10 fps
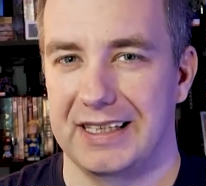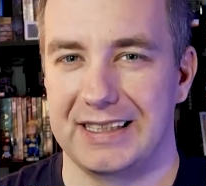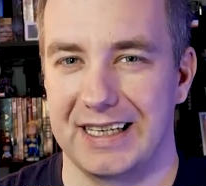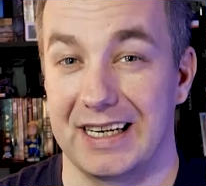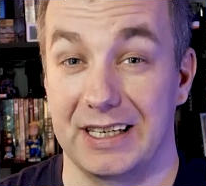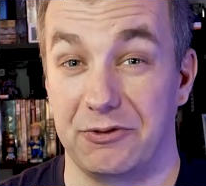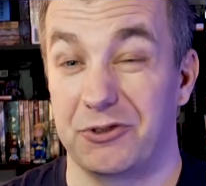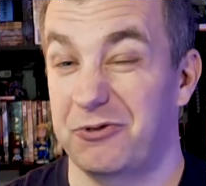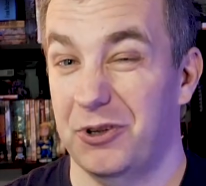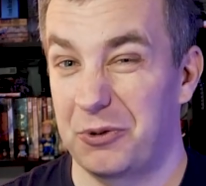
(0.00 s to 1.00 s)
Yeah, if you
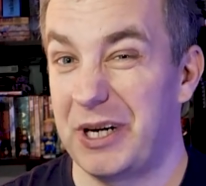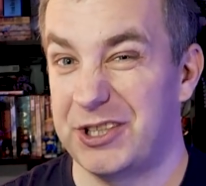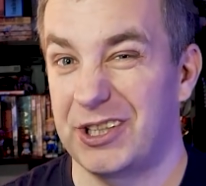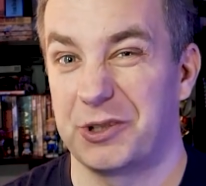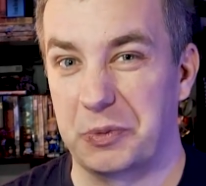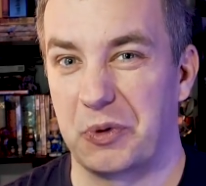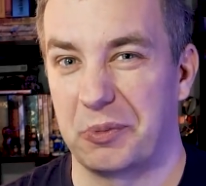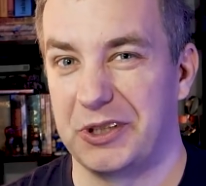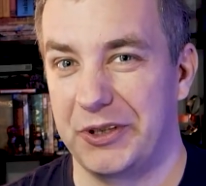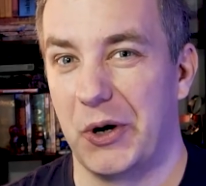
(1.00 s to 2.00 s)
follow my channel you
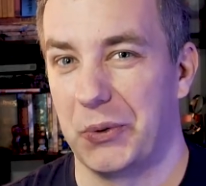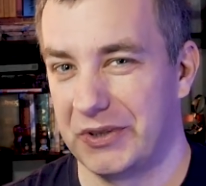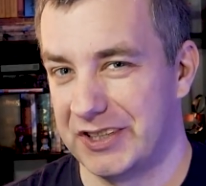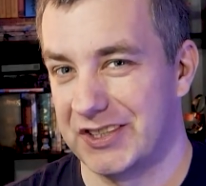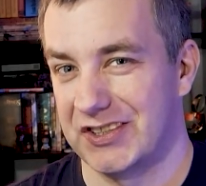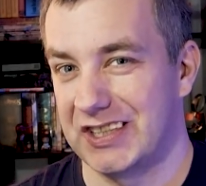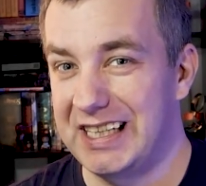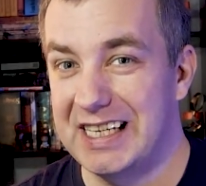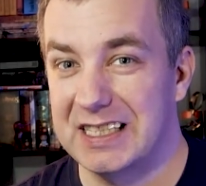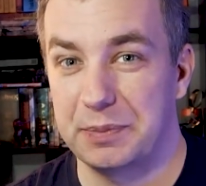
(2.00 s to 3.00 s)
probably know, this is
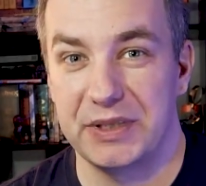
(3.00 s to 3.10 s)
E S